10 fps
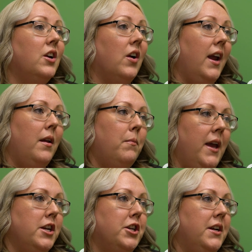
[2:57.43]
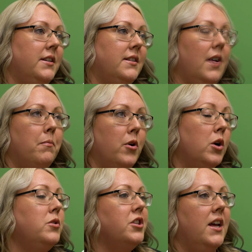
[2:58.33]
a great patient
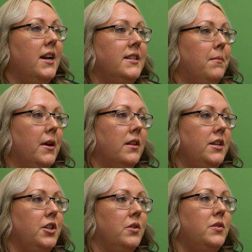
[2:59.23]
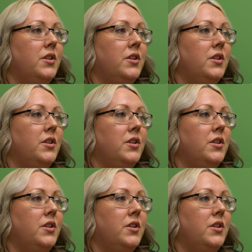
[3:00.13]
approach that I typically do.